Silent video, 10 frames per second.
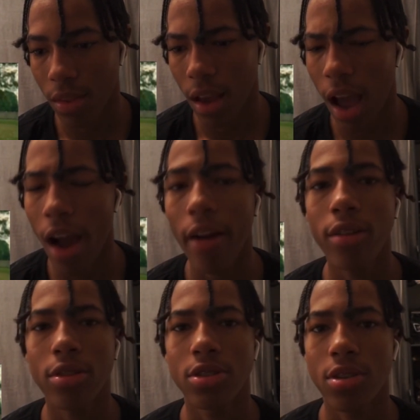I
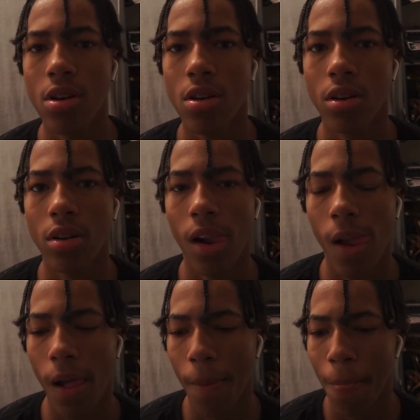heard the song,
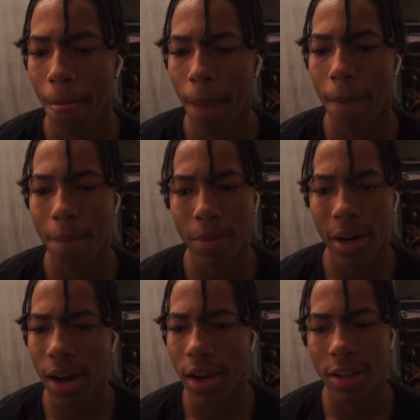but
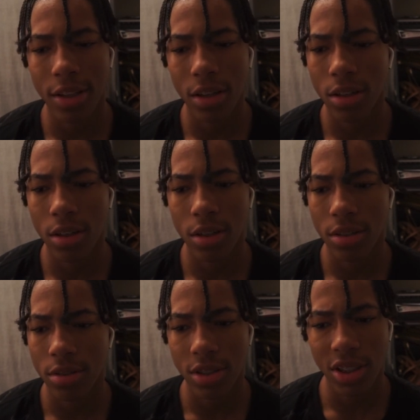I ain't
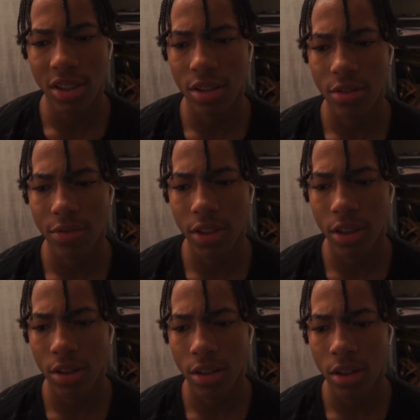seen this
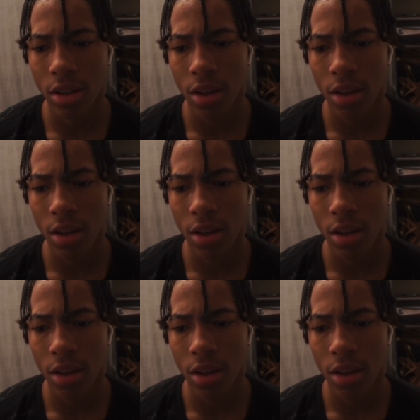video yet.